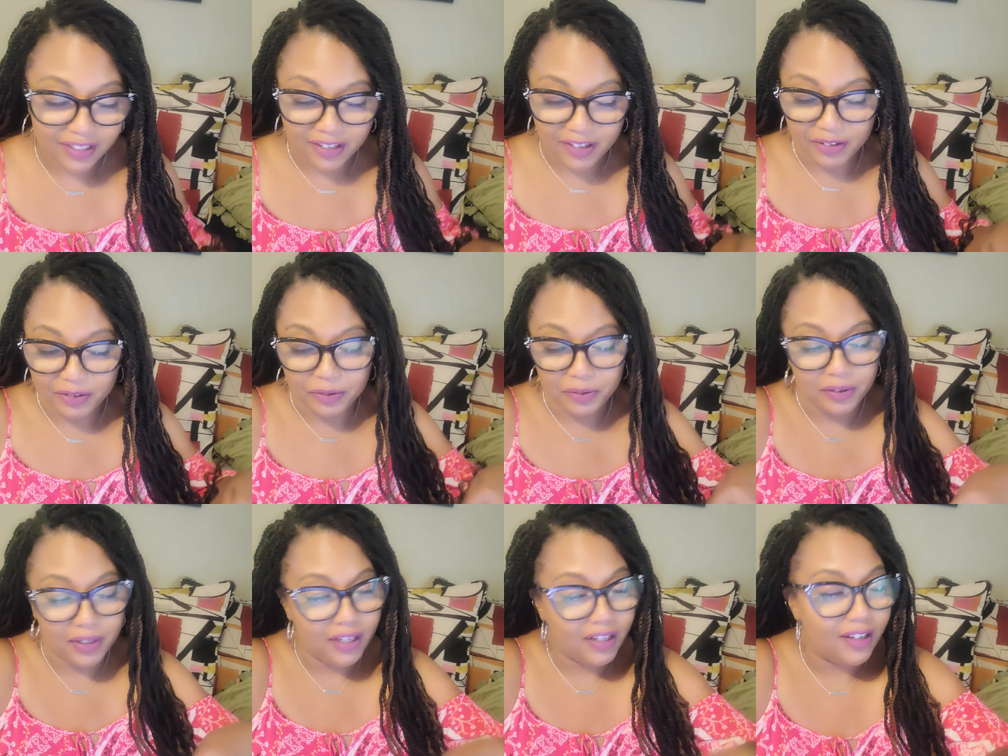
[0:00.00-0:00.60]

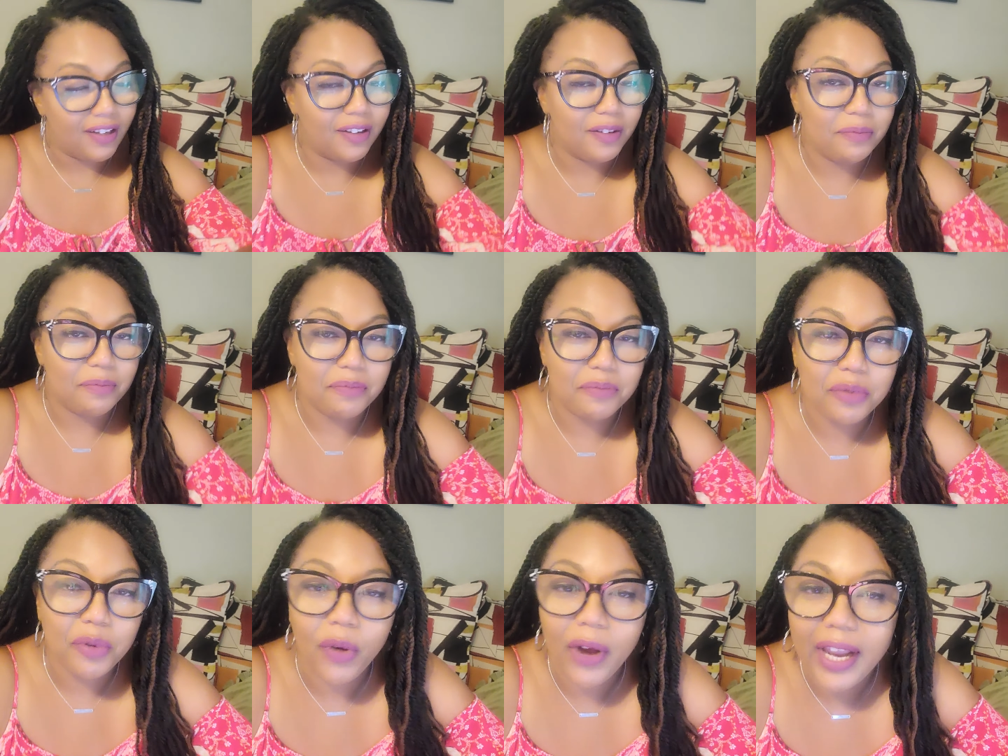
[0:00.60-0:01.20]
Go
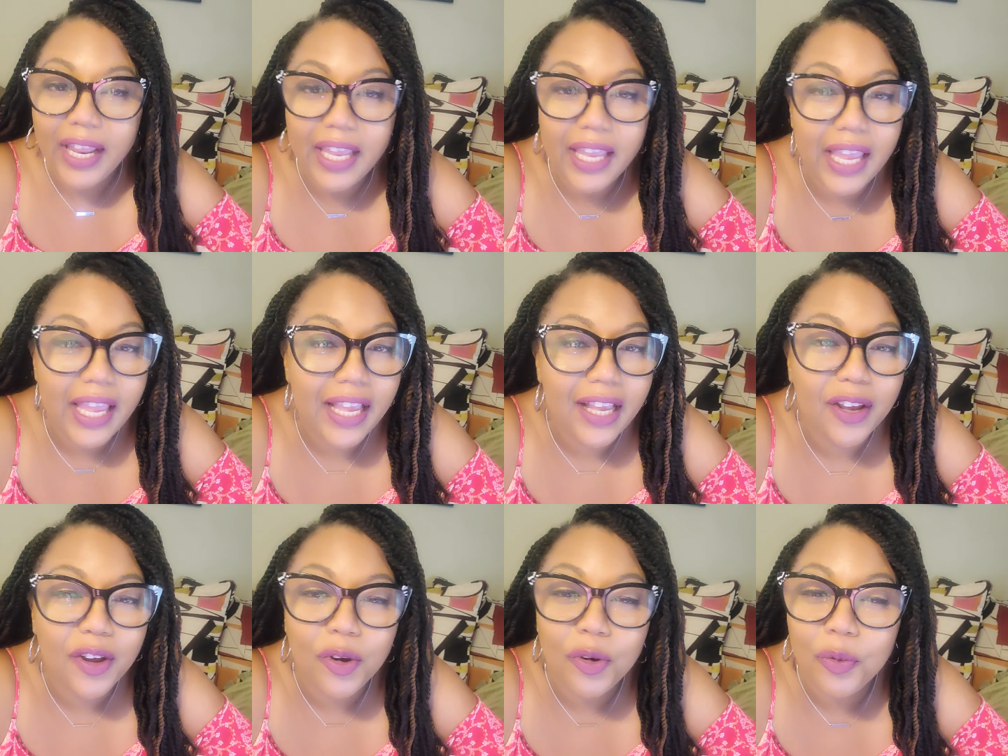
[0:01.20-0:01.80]
um, pray
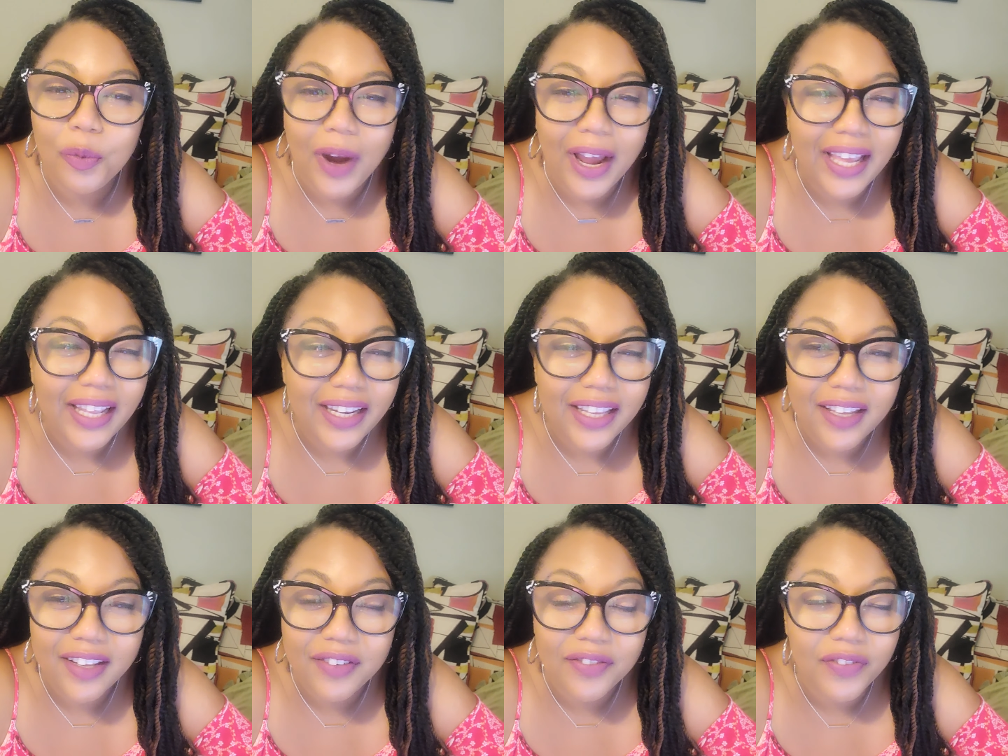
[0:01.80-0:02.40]
and go right
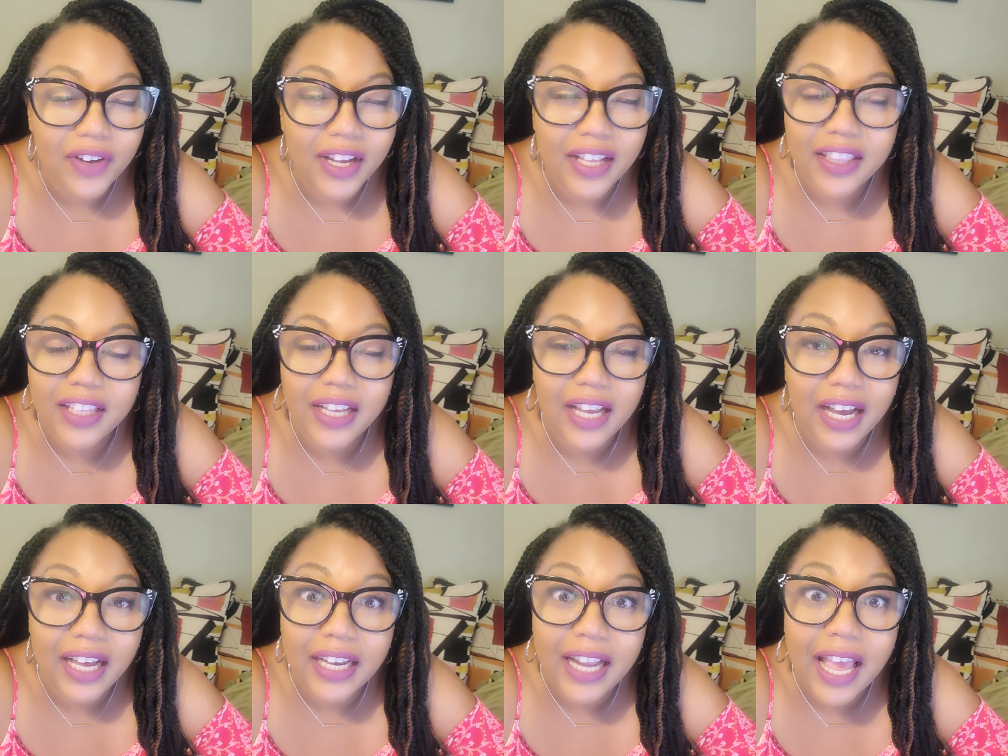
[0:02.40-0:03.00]
in. Father
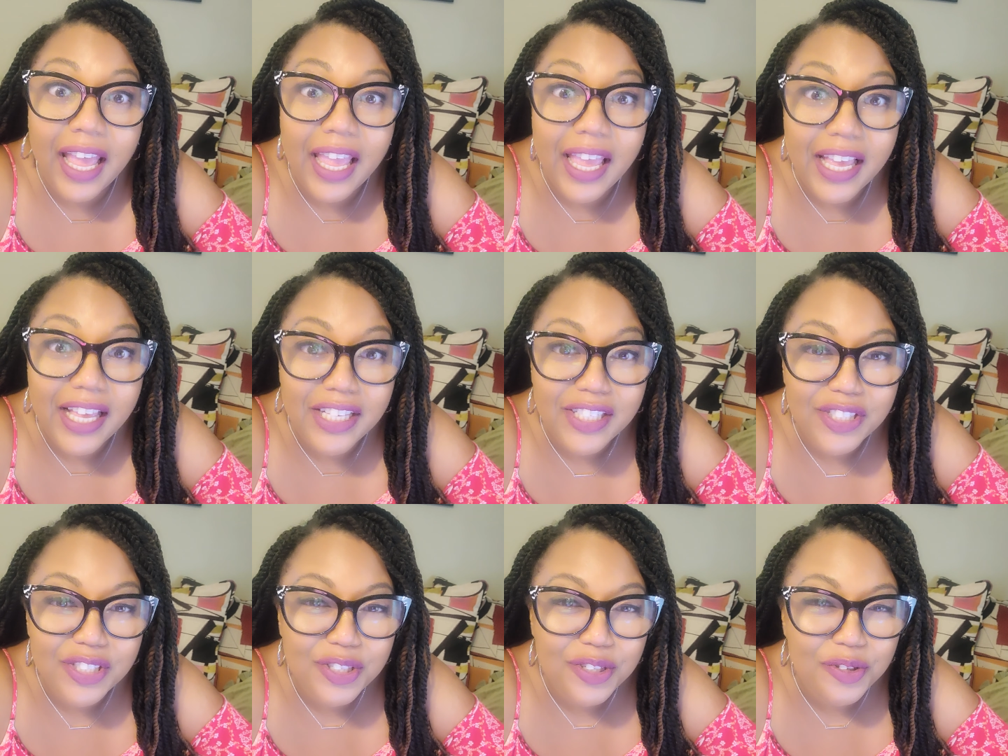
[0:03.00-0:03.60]
God, I
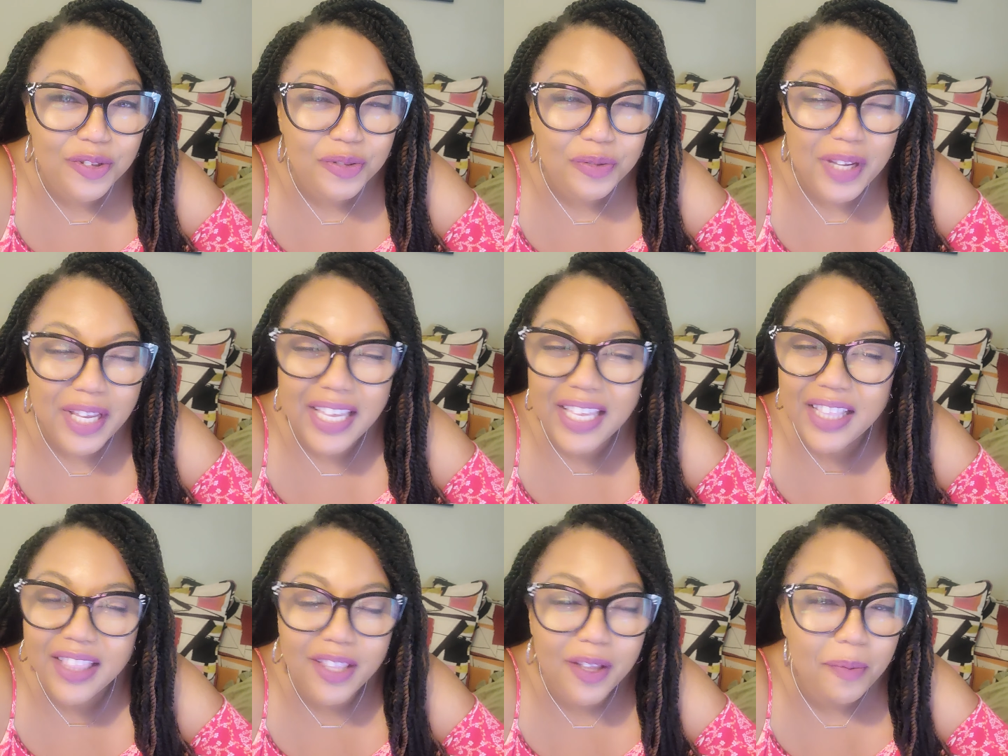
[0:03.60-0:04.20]
ask you
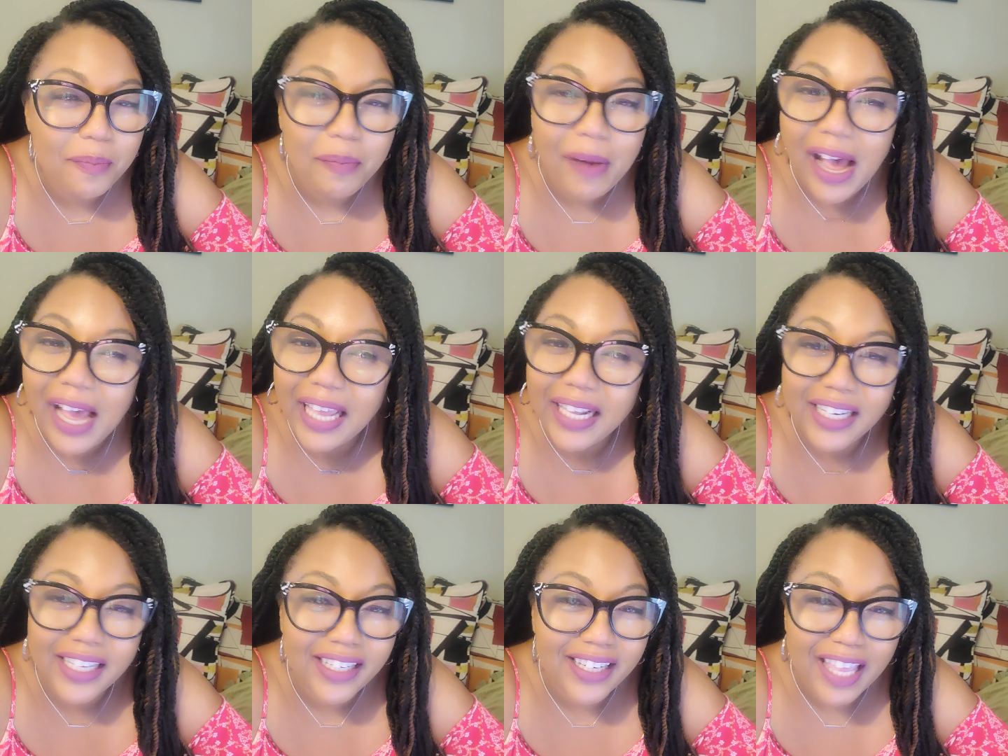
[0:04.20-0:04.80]
in the
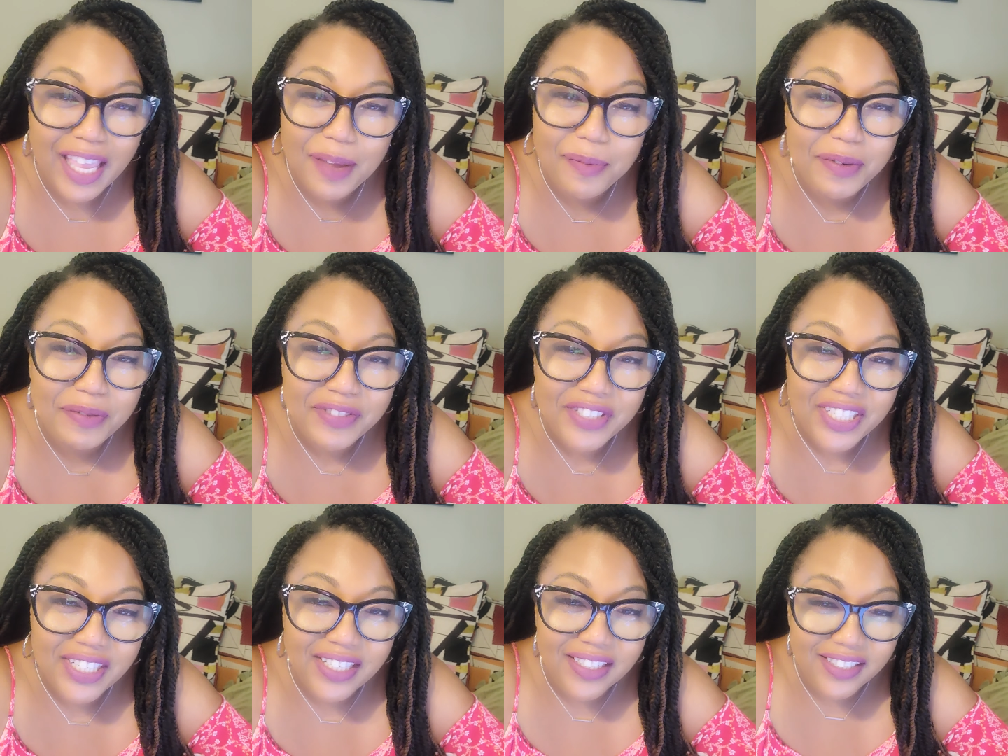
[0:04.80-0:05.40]
mighty name of
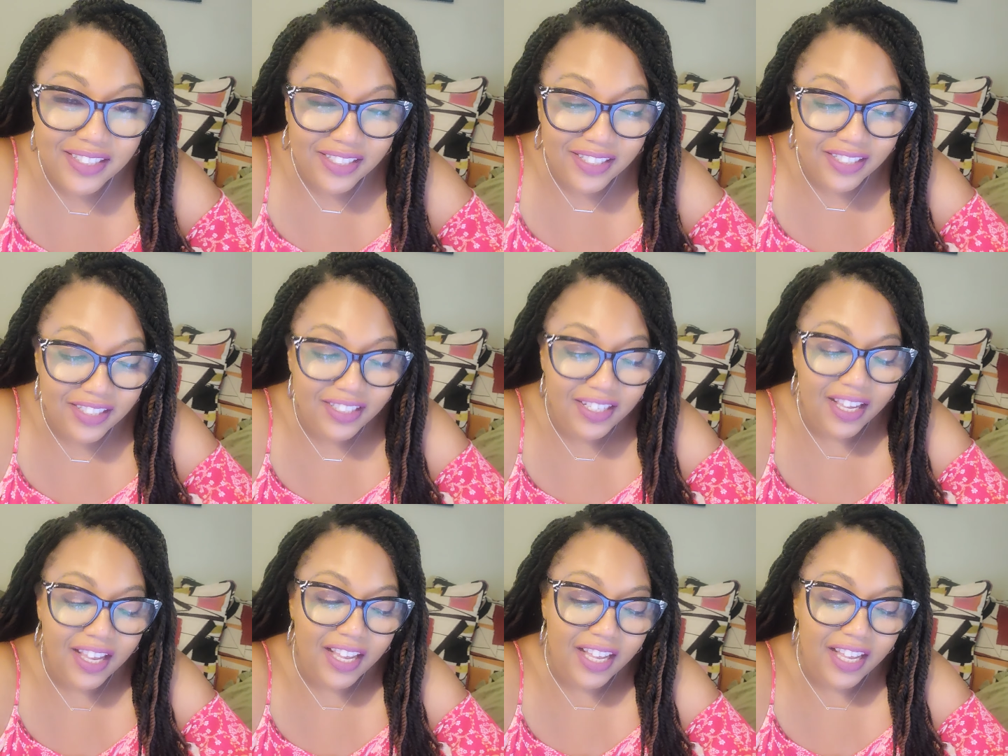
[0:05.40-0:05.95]
Jesus